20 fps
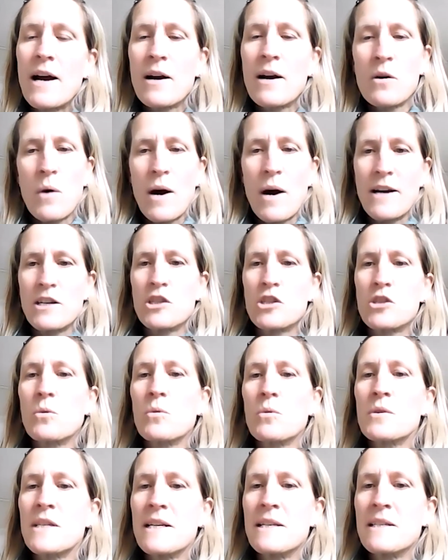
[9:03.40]
quite a
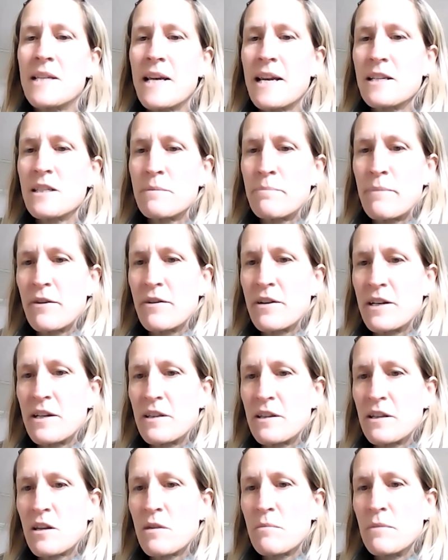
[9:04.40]
short, intense period in
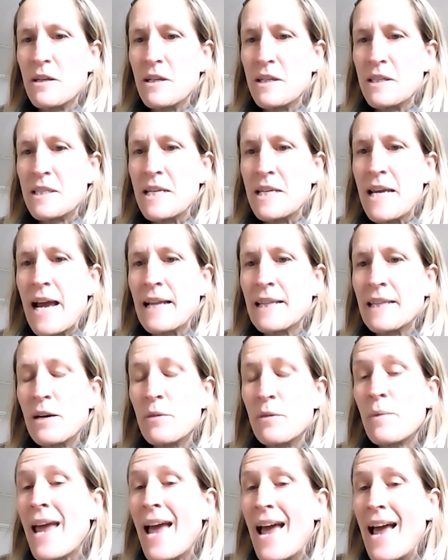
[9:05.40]
the community, and
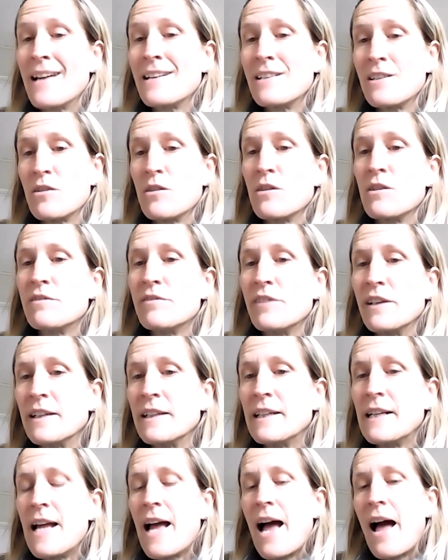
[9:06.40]
then we hand it over,
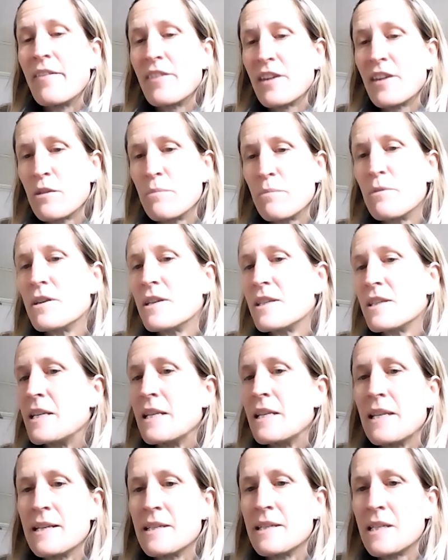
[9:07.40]
and the community
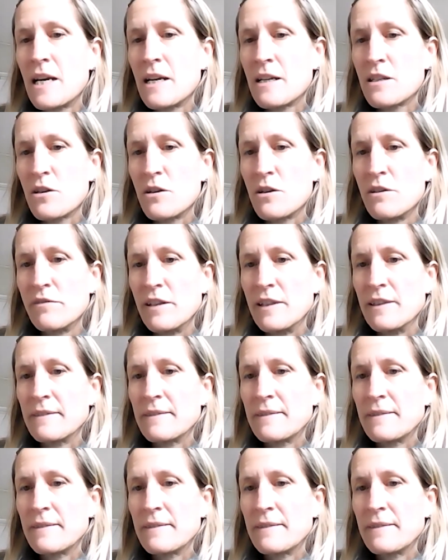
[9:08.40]
then takes over.